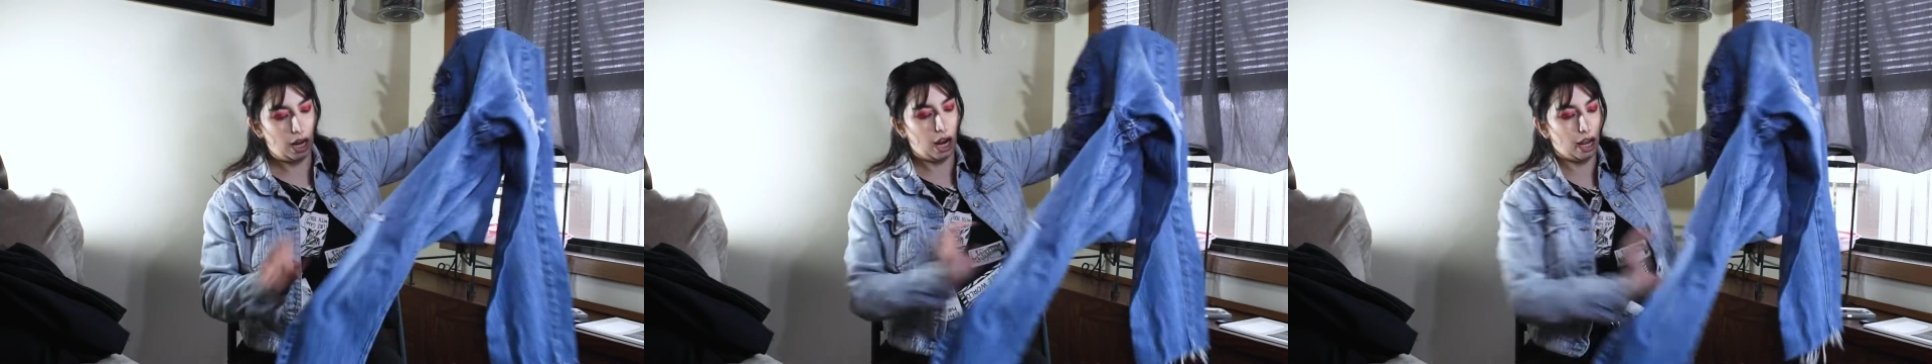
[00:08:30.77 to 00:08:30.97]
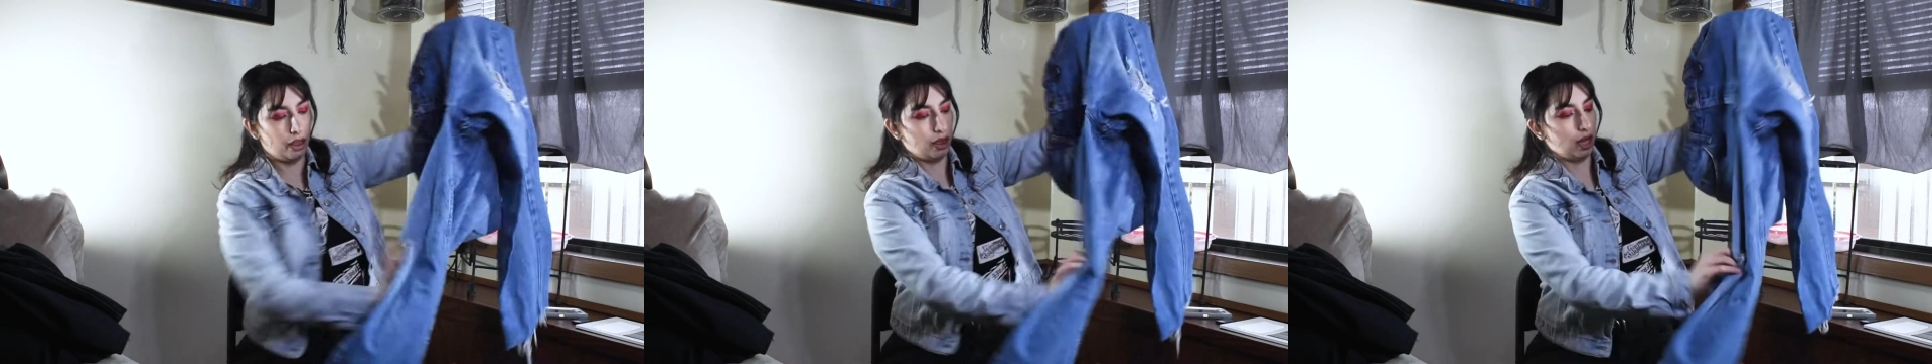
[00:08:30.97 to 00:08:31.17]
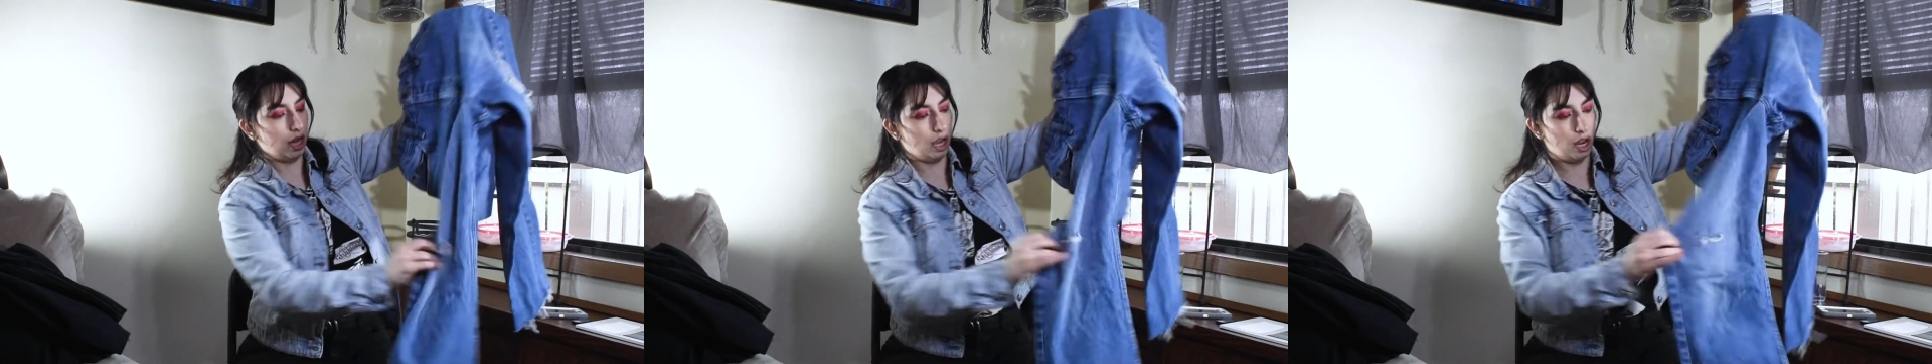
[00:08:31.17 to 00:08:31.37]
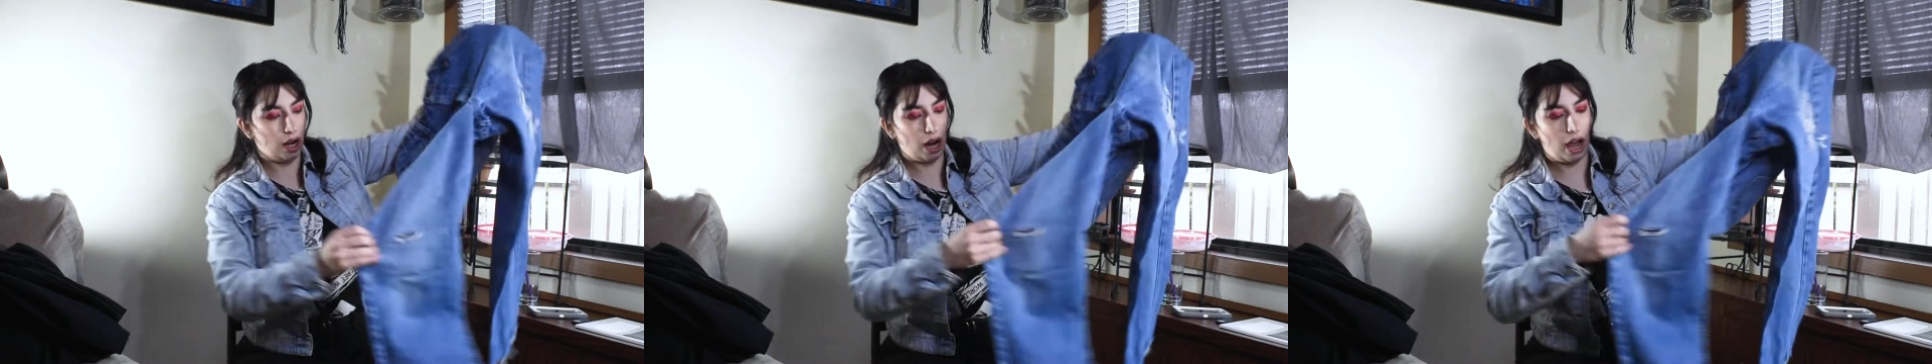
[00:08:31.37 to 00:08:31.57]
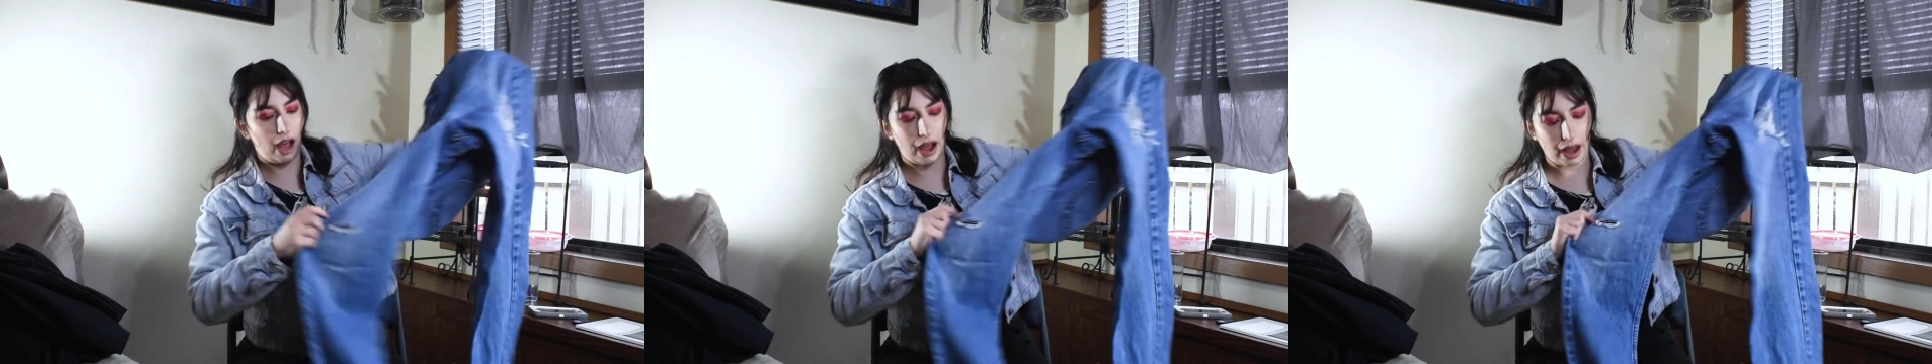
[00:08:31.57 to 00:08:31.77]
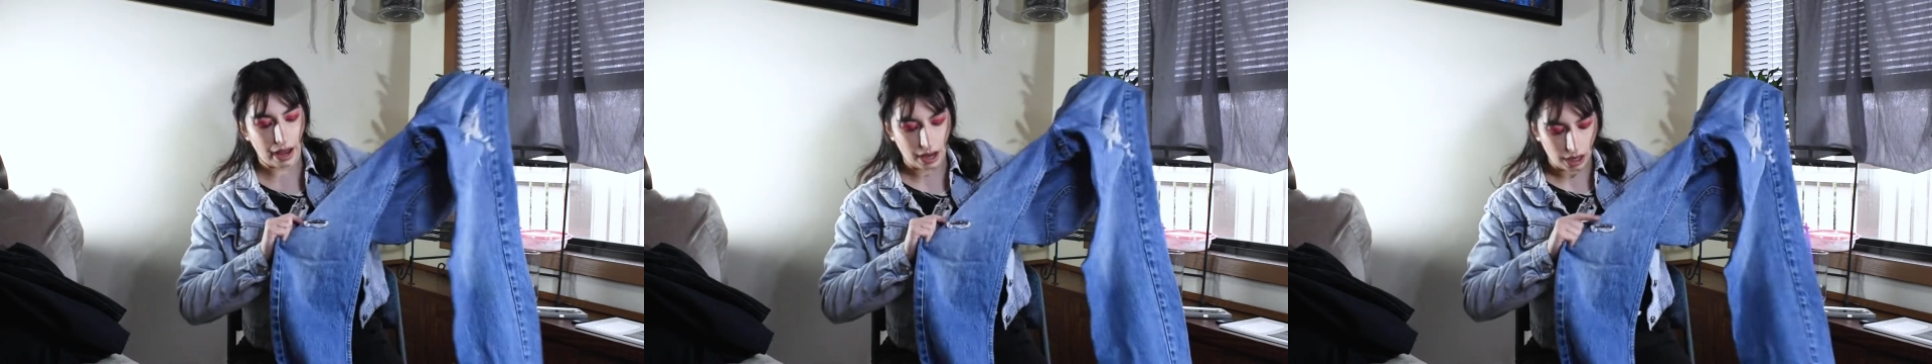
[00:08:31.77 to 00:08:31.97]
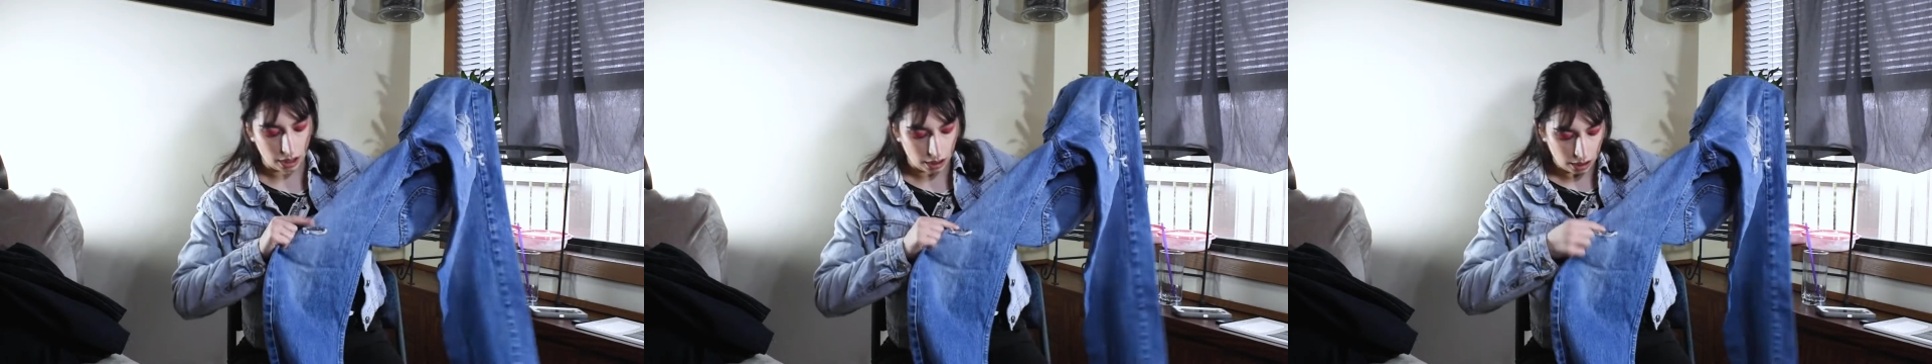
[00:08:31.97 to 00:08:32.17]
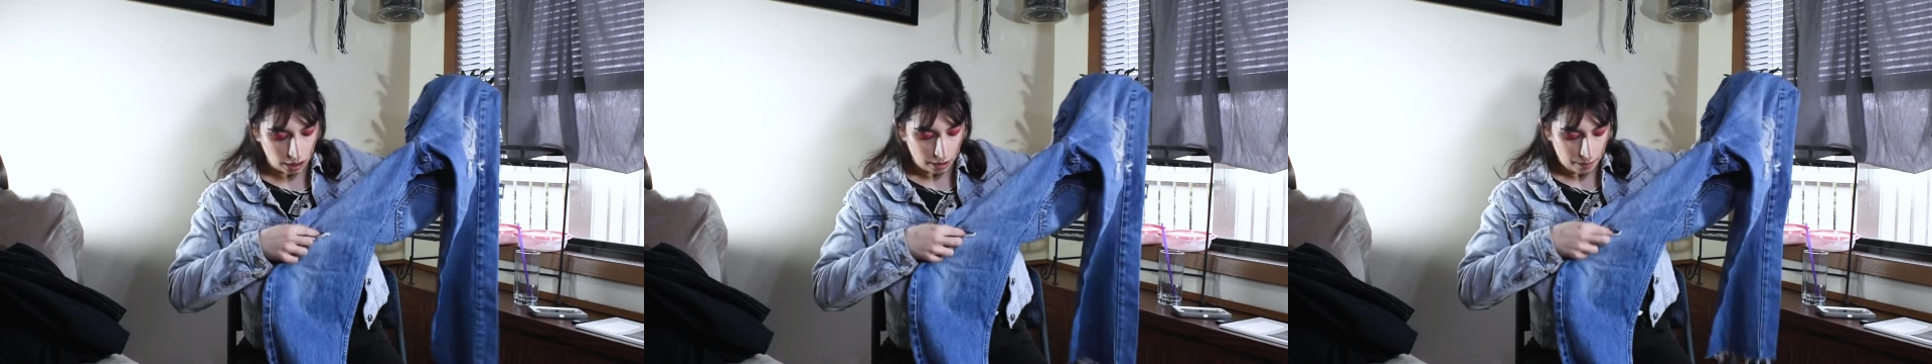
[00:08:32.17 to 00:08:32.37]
and then I